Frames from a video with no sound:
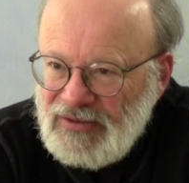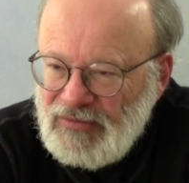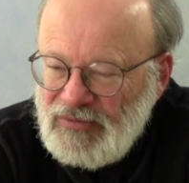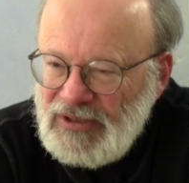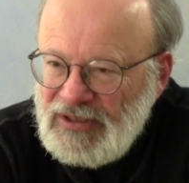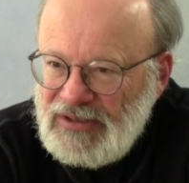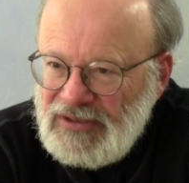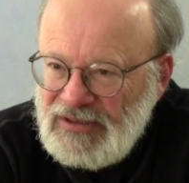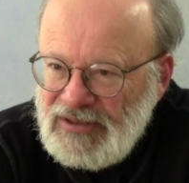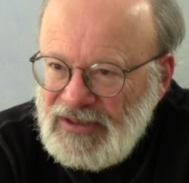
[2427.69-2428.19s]

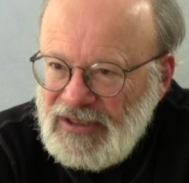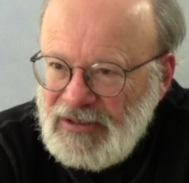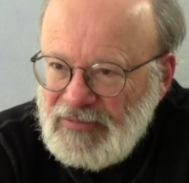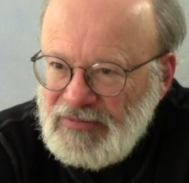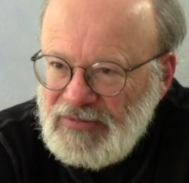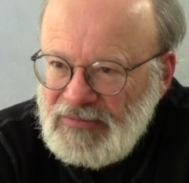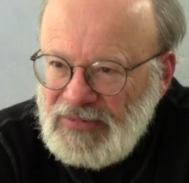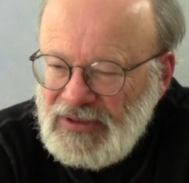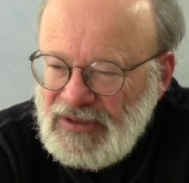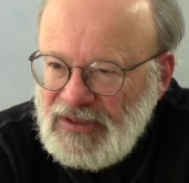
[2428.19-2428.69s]
rich and
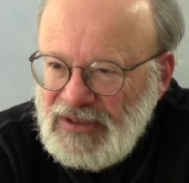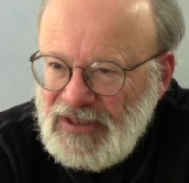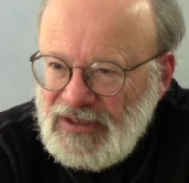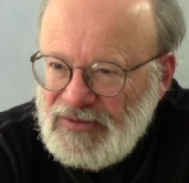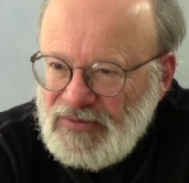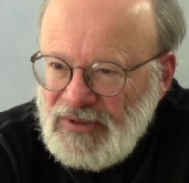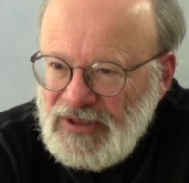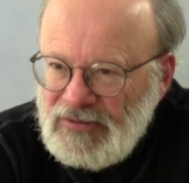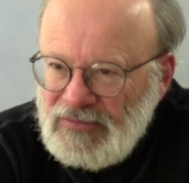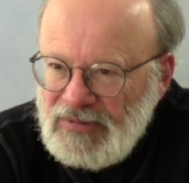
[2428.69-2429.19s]
upper middle
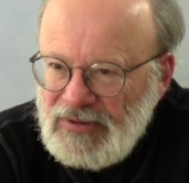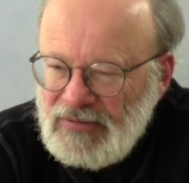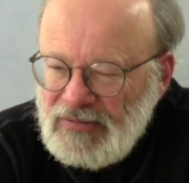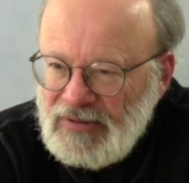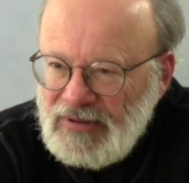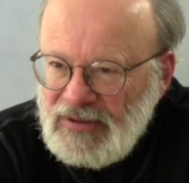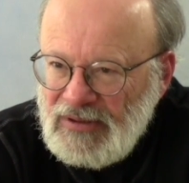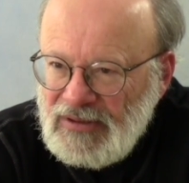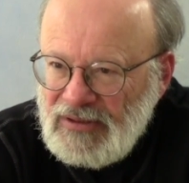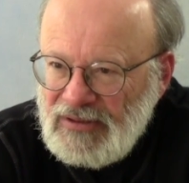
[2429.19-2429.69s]
class white
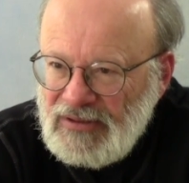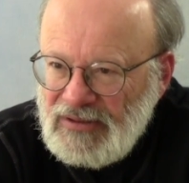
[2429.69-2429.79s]
people.